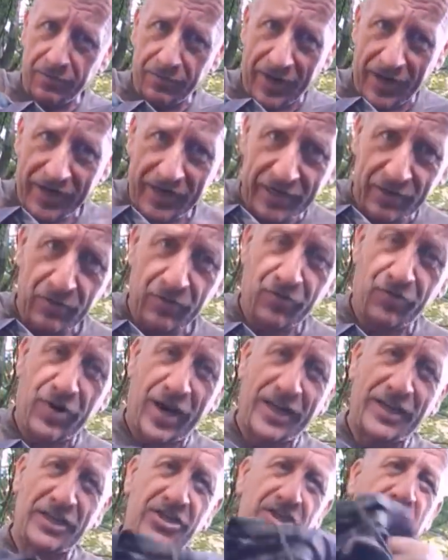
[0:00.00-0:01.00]
my
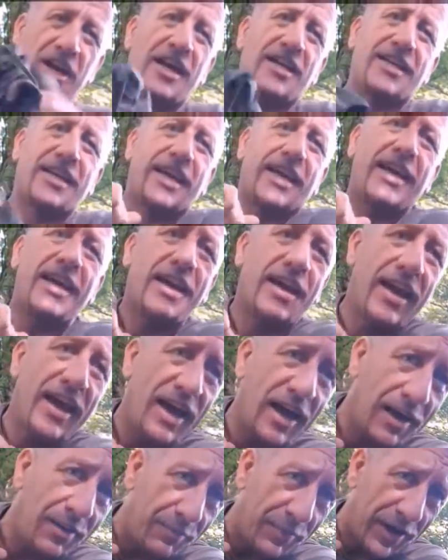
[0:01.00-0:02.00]
rain jacket
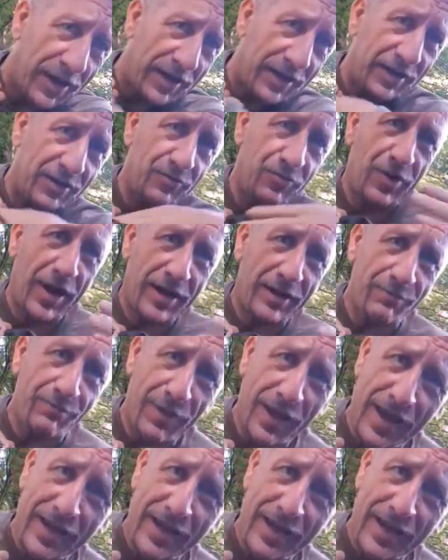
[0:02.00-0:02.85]
and my rain